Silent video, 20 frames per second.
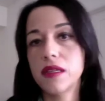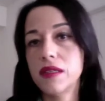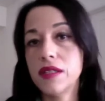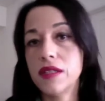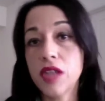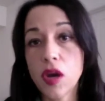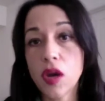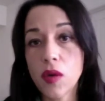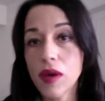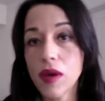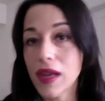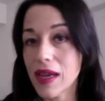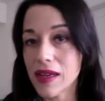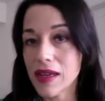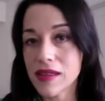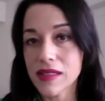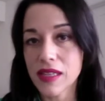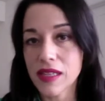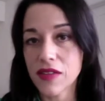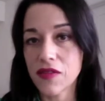No one
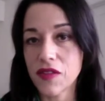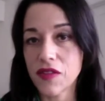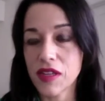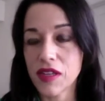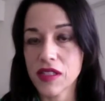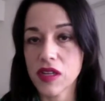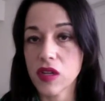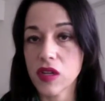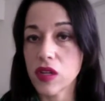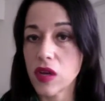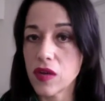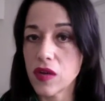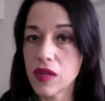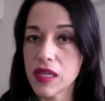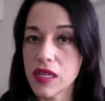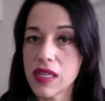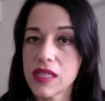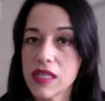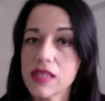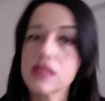else can fix our
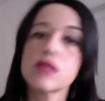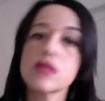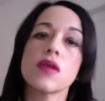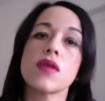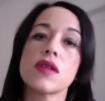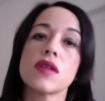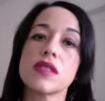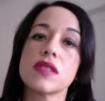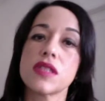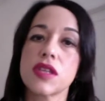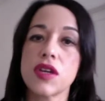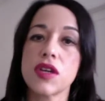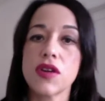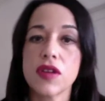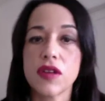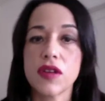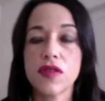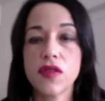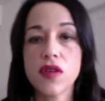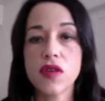loneliness or
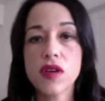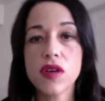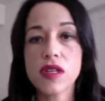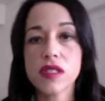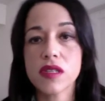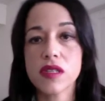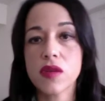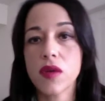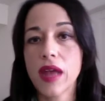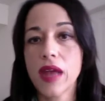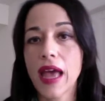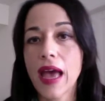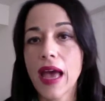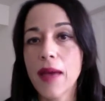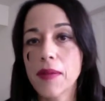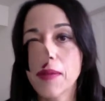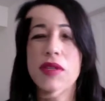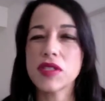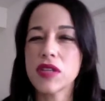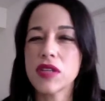insecurity for us, so what
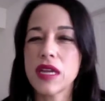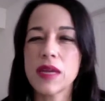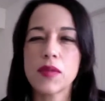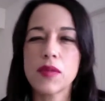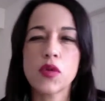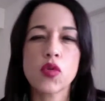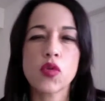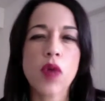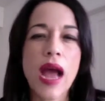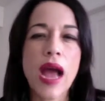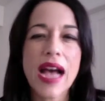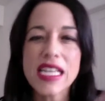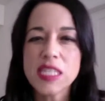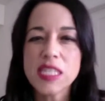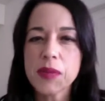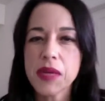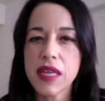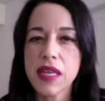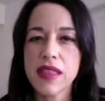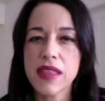happens is we end up
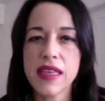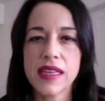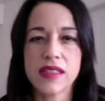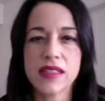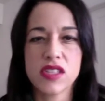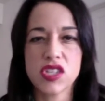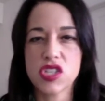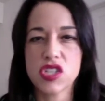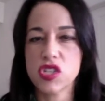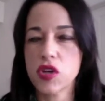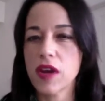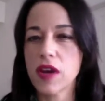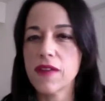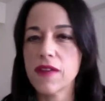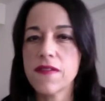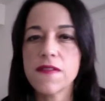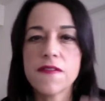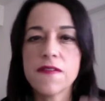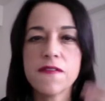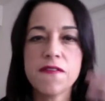grasping at things just to try and
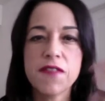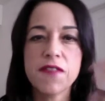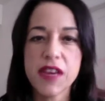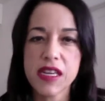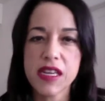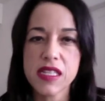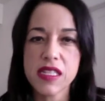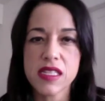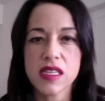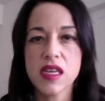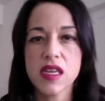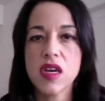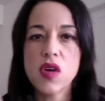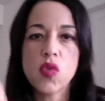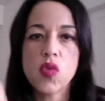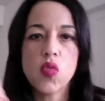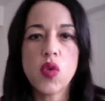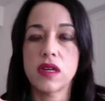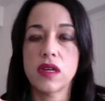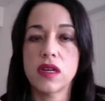fix
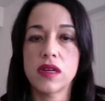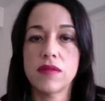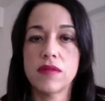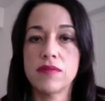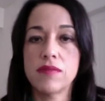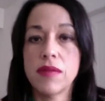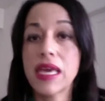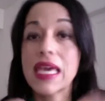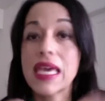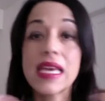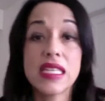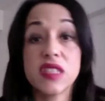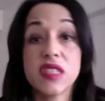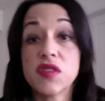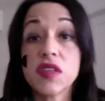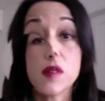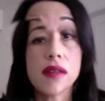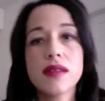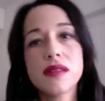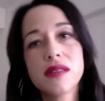what making us
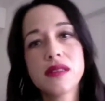feel bad.